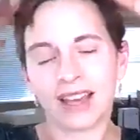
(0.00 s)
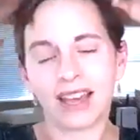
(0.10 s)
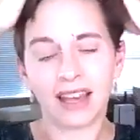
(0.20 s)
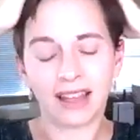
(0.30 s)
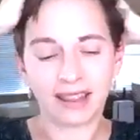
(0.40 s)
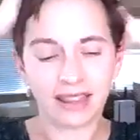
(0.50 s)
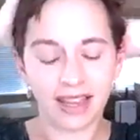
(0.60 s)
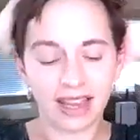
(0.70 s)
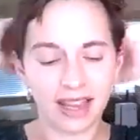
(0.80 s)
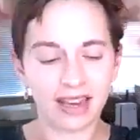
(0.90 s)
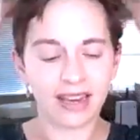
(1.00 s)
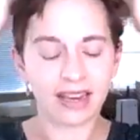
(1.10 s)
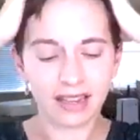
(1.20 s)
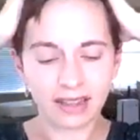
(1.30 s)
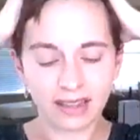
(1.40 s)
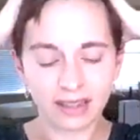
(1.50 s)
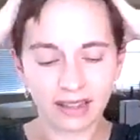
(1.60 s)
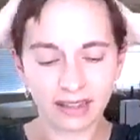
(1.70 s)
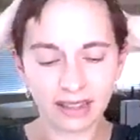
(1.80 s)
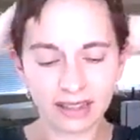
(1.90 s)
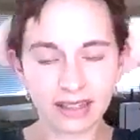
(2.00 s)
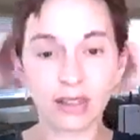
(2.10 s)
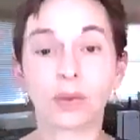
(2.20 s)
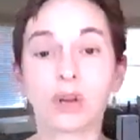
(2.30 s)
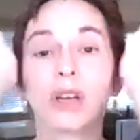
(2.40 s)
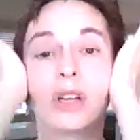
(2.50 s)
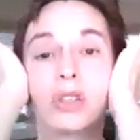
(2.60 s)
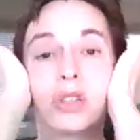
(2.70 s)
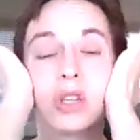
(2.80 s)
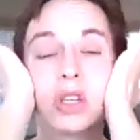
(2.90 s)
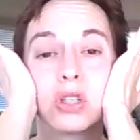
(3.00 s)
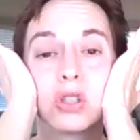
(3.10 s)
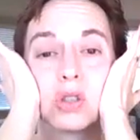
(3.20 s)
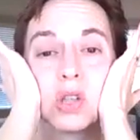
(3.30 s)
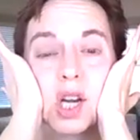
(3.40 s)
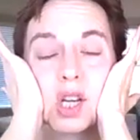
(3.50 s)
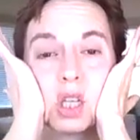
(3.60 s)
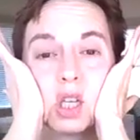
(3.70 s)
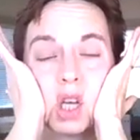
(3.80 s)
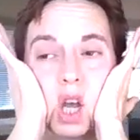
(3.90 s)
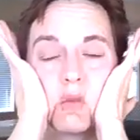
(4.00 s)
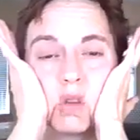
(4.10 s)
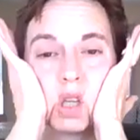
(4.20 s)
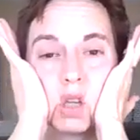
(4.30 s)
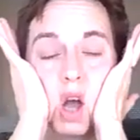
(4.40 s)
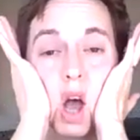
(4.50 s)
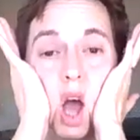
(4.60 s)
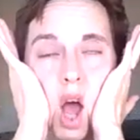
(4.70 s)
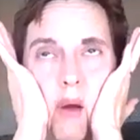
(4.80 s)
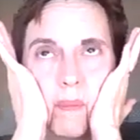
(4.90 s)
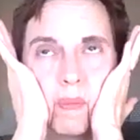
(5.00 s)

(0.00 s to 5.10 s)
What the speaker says: And then, let's see, we're gonna just traction down the jaw.